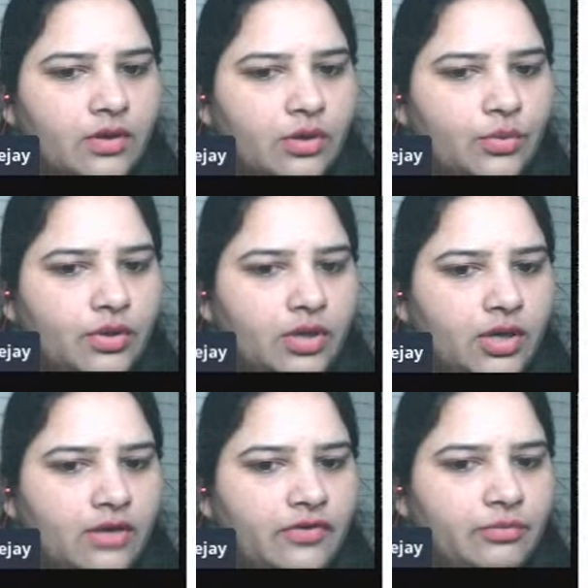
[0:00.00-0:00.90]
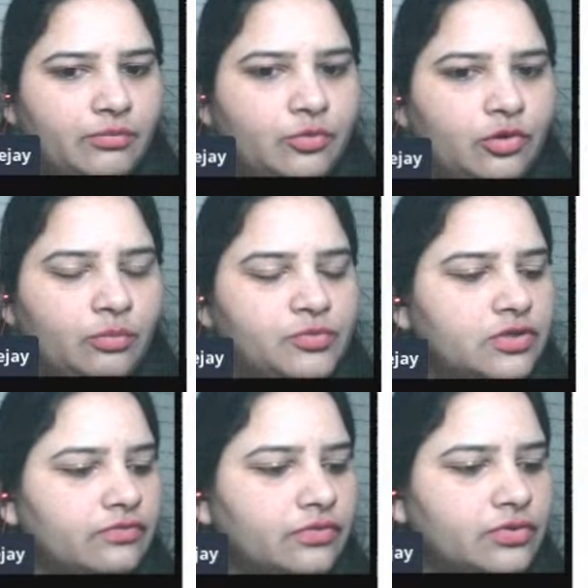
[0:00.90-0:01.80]
Okay, one more
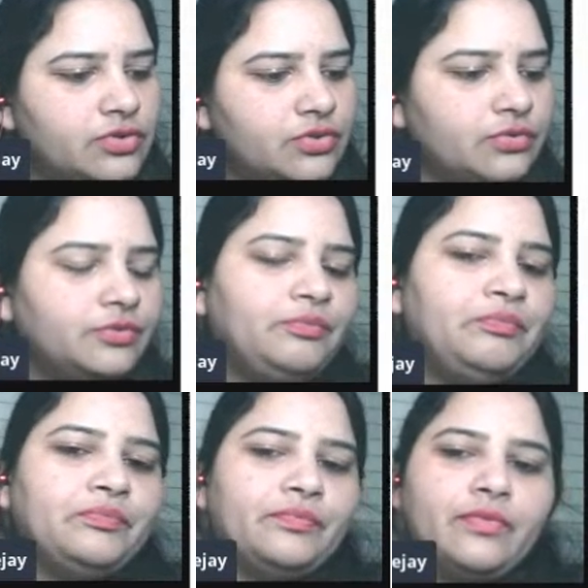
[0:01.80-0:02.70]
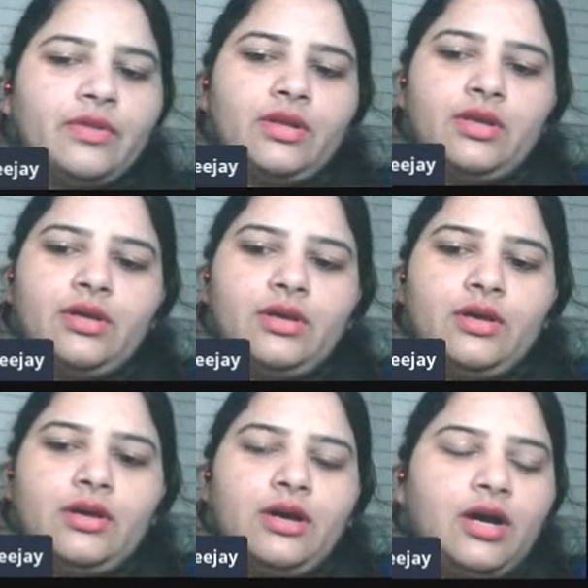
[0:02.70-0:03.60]
option for true.
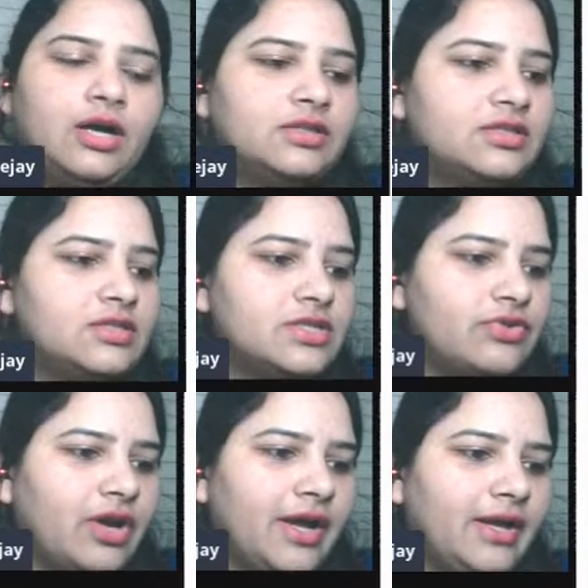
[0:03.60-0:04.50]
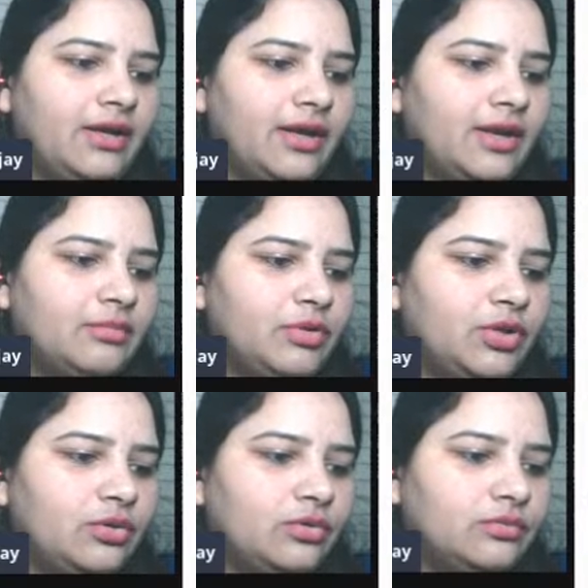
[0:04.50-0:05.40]
Others try and let me
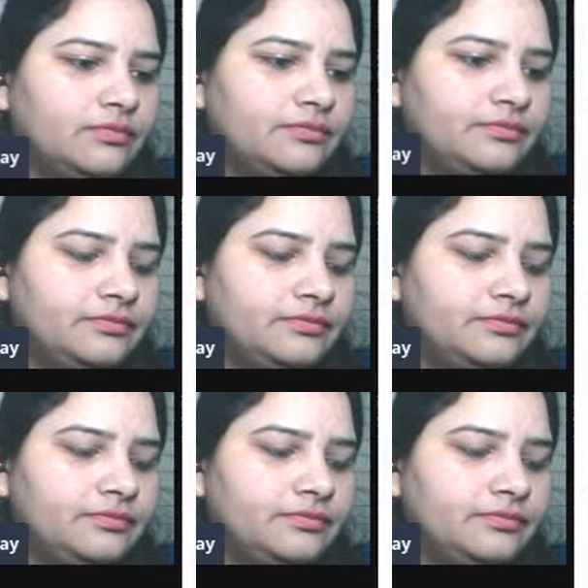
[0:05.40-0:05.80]
know.